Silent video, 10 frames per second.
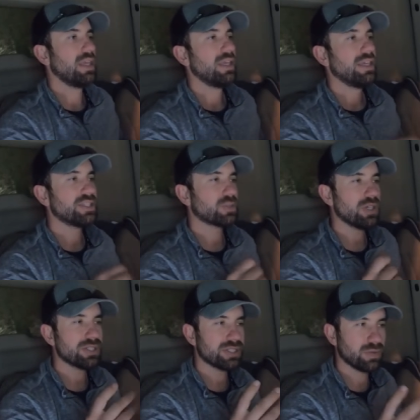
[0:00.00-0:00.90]
this
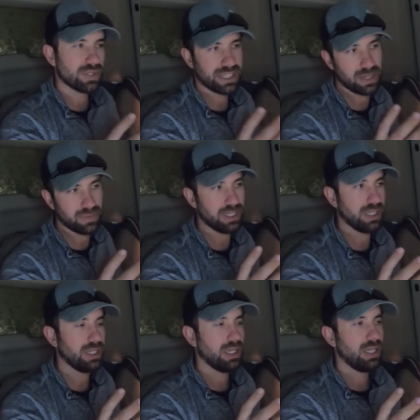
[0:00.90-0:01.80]
question was, how
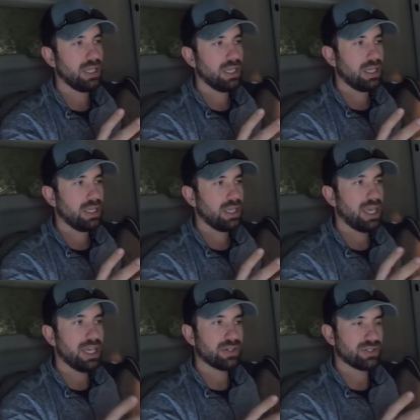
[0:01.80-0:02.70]
many
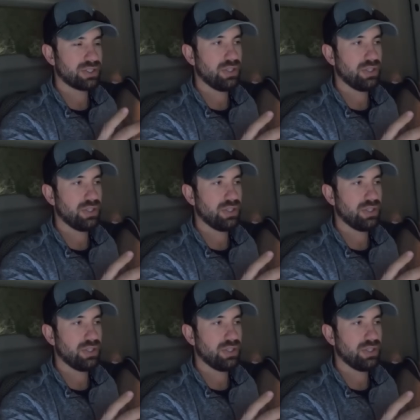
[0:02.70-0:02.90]
acres do